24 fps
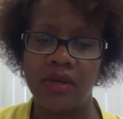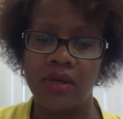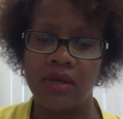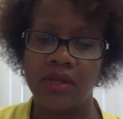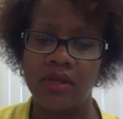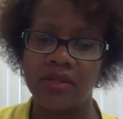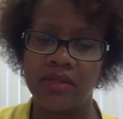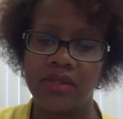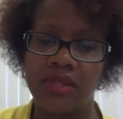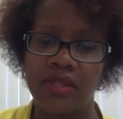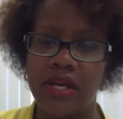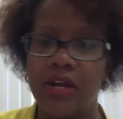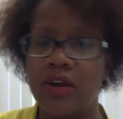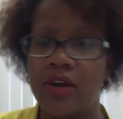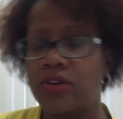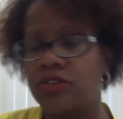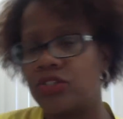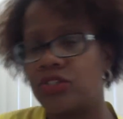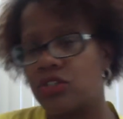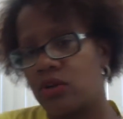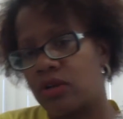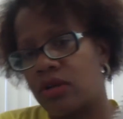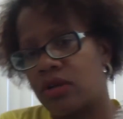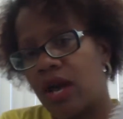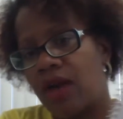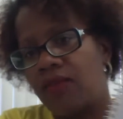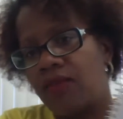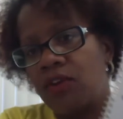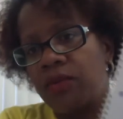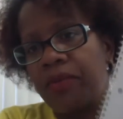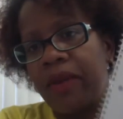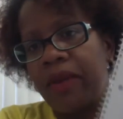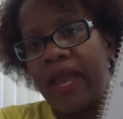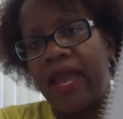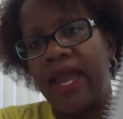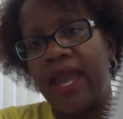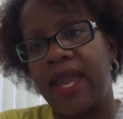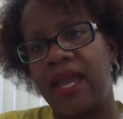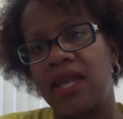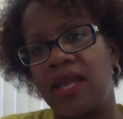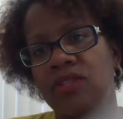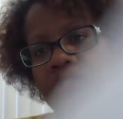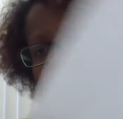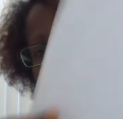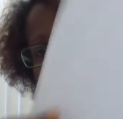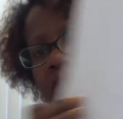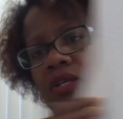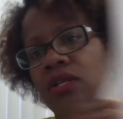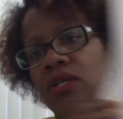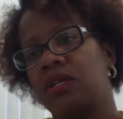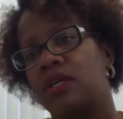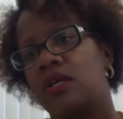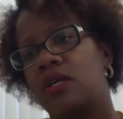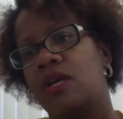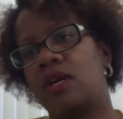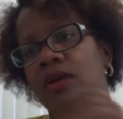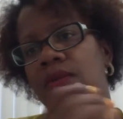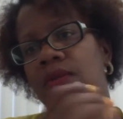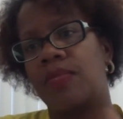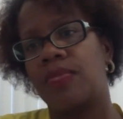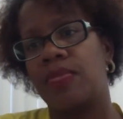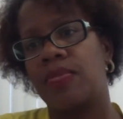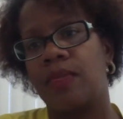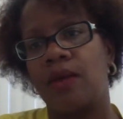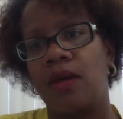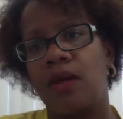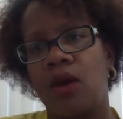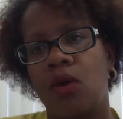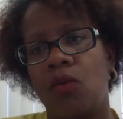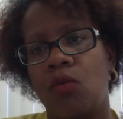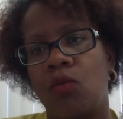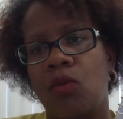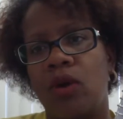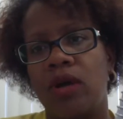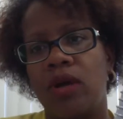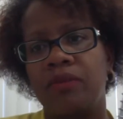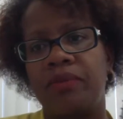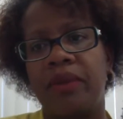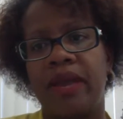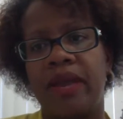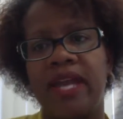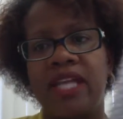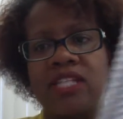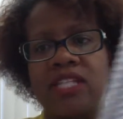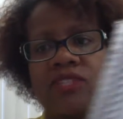there's your cover page, 1 page